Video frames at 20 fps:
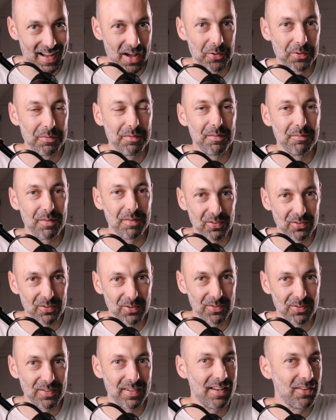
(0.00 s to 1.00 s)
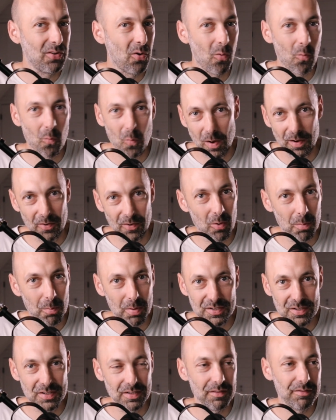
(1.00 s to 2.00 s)
out of investors, and they don't want a whole
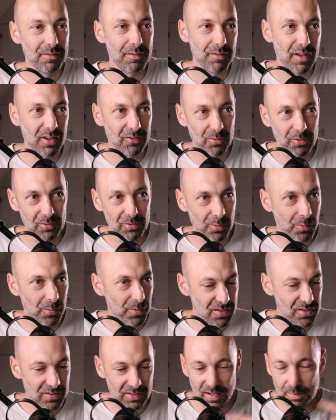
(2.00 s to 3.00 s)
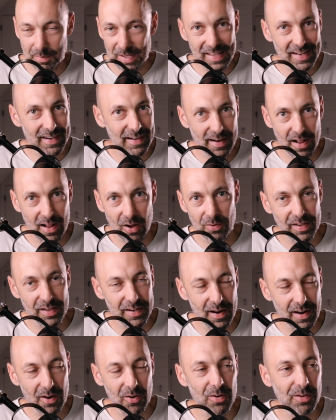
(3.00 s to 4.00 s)
bunch of investors who are just going to be in and out, in
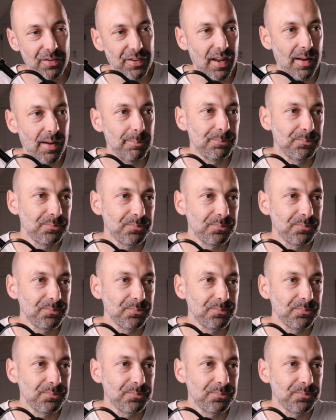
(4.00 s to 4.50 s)
and out all the time.